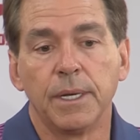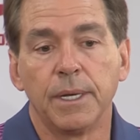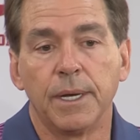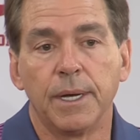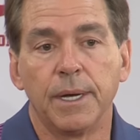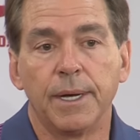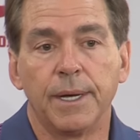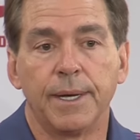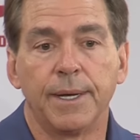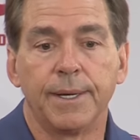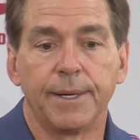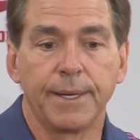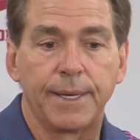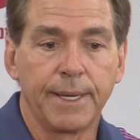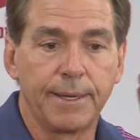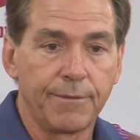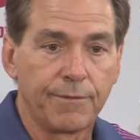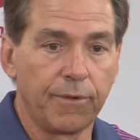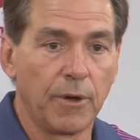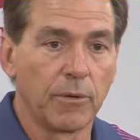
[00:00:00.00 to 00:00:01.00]

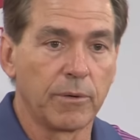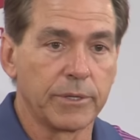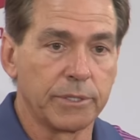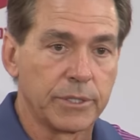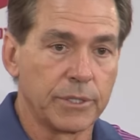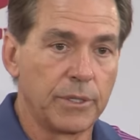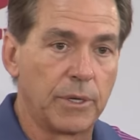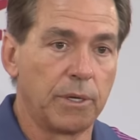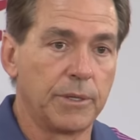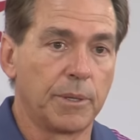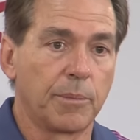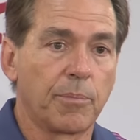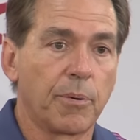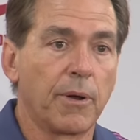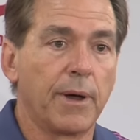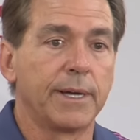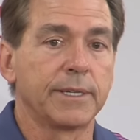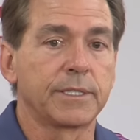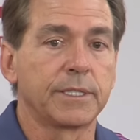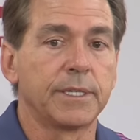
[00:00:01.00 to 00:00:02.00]
and focusing on the
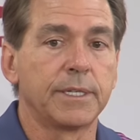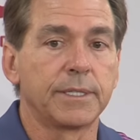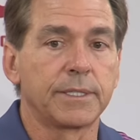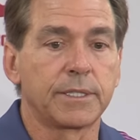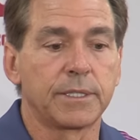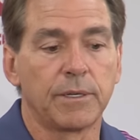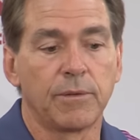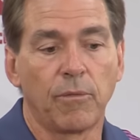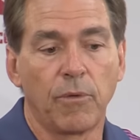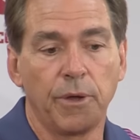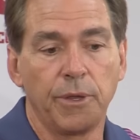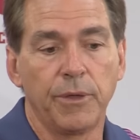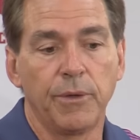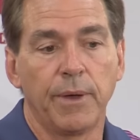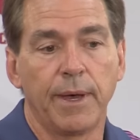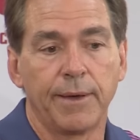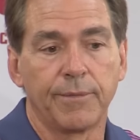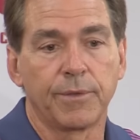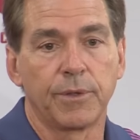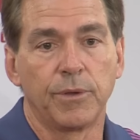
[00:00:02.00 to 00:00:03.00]
process of what you
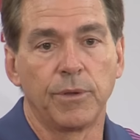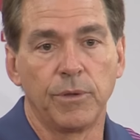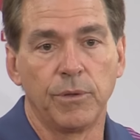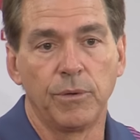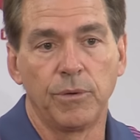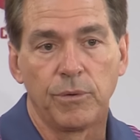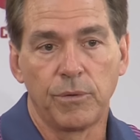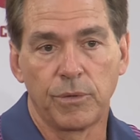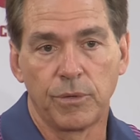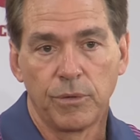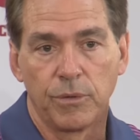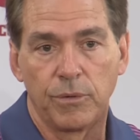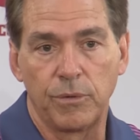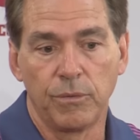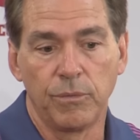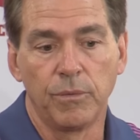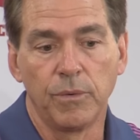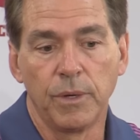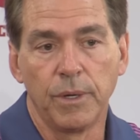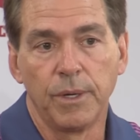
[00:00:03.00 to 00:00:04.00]
have to do
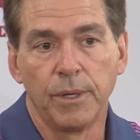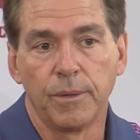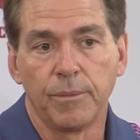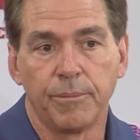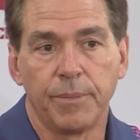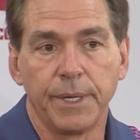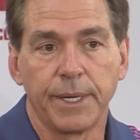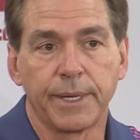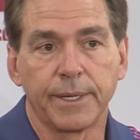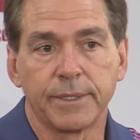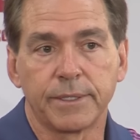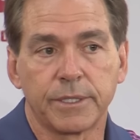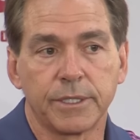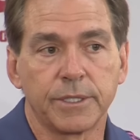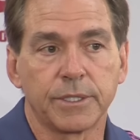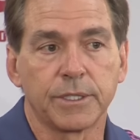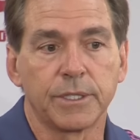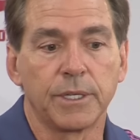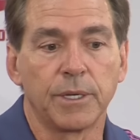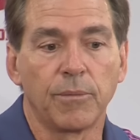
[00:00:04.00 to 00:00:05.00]
to be
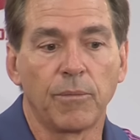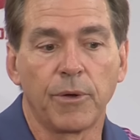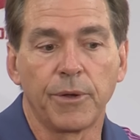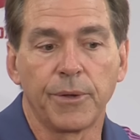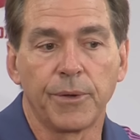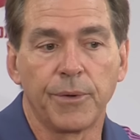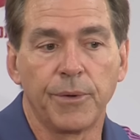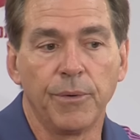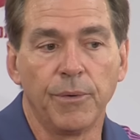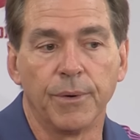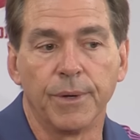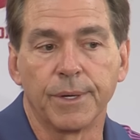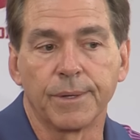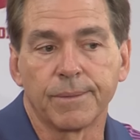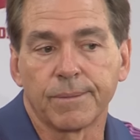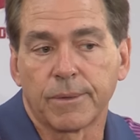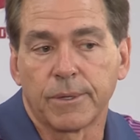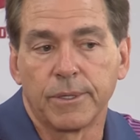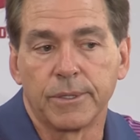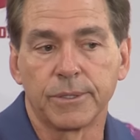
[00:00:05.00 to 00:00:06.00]
consistent in what you're doing.
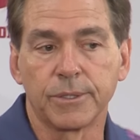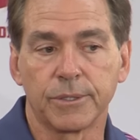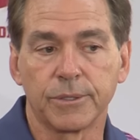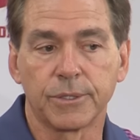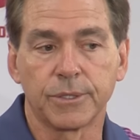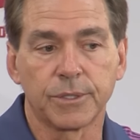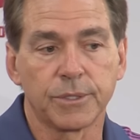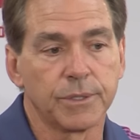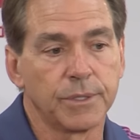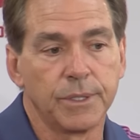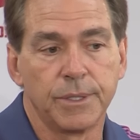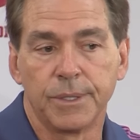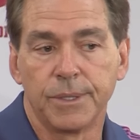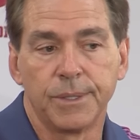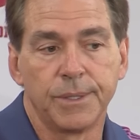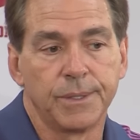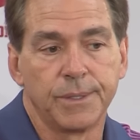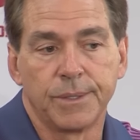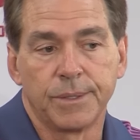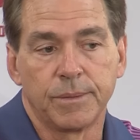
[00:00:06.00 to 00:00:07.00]
Because there's,
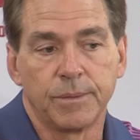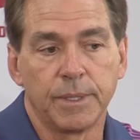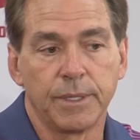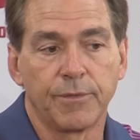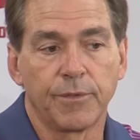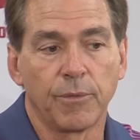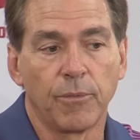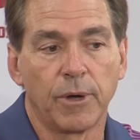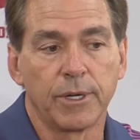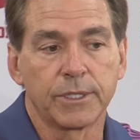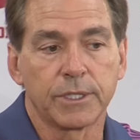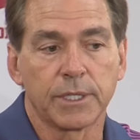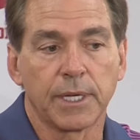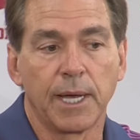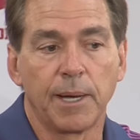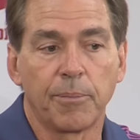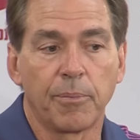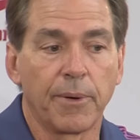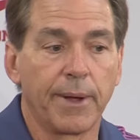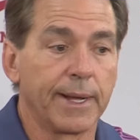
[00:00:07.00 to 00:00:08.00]
I mean, if you watch the
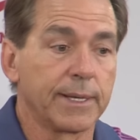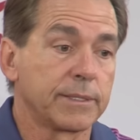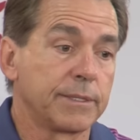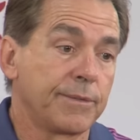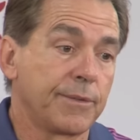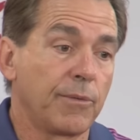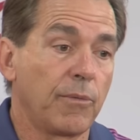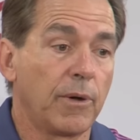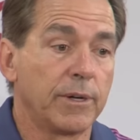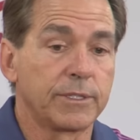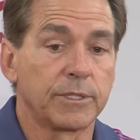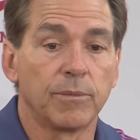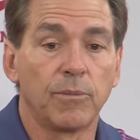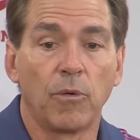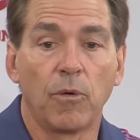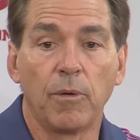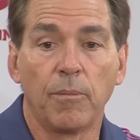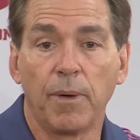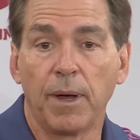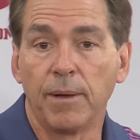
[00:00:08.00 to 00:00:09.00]
guy practice, if you watch him
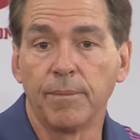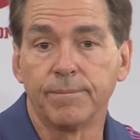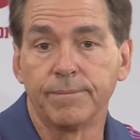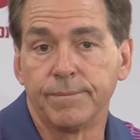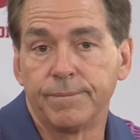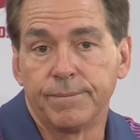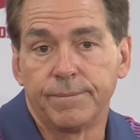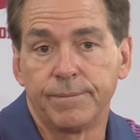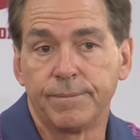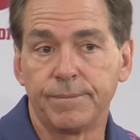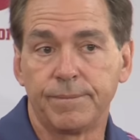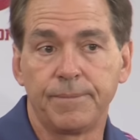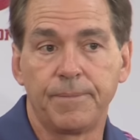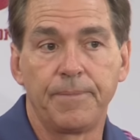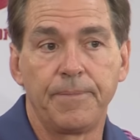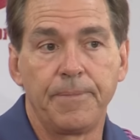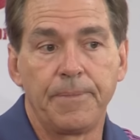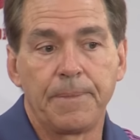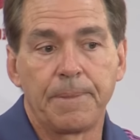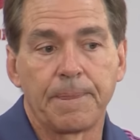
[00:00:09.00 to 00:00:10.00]
warm up,
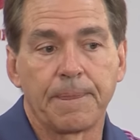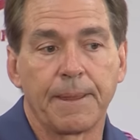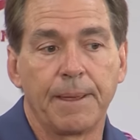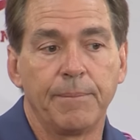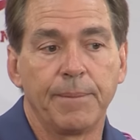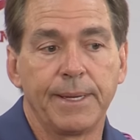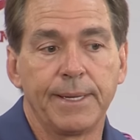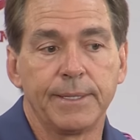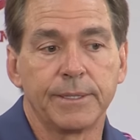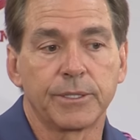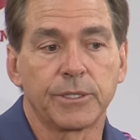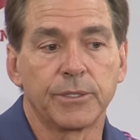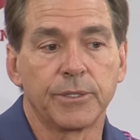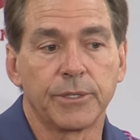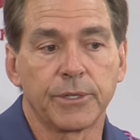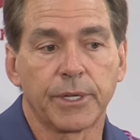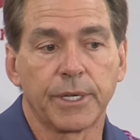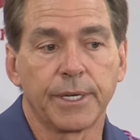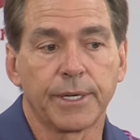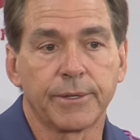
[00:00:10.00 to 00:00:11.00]
I mean, he's as good
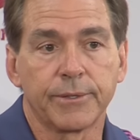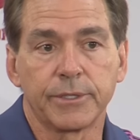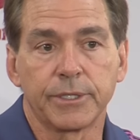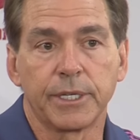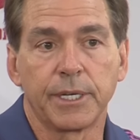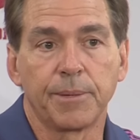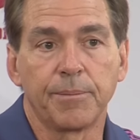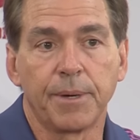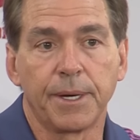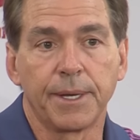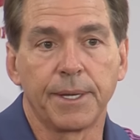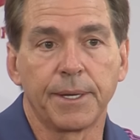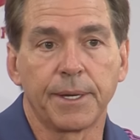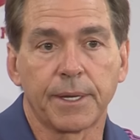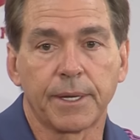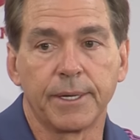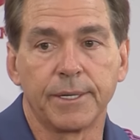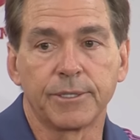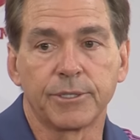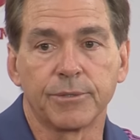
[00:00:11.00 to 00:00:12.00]
a kicker as anybody in the
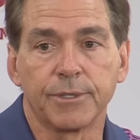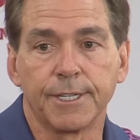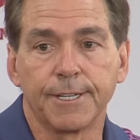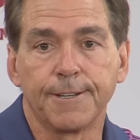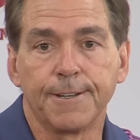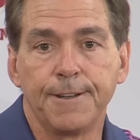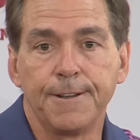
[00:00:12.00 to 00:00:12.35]
country.